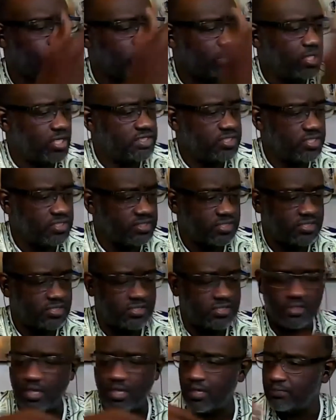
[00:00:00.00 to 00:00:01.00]

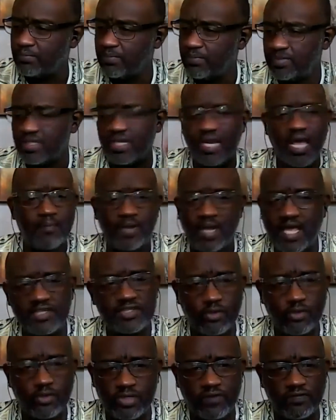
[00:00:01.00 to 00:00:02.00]
racial differences, our
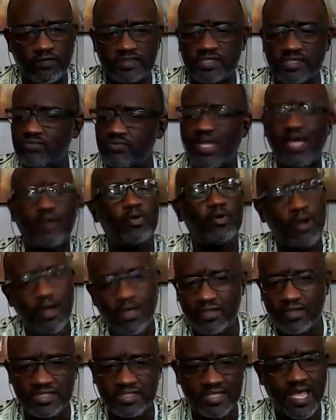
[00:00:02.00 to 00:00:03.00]
religious,
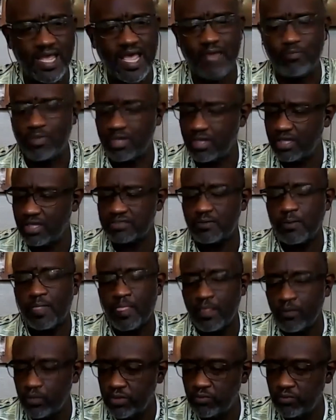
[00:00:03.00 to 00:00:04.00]
denominational
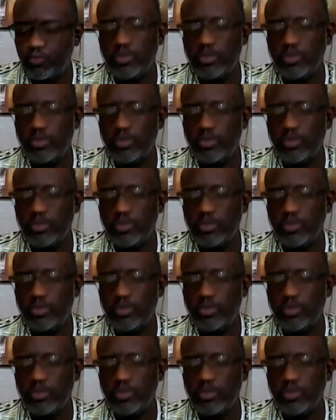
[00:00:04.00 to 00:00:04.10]
differences.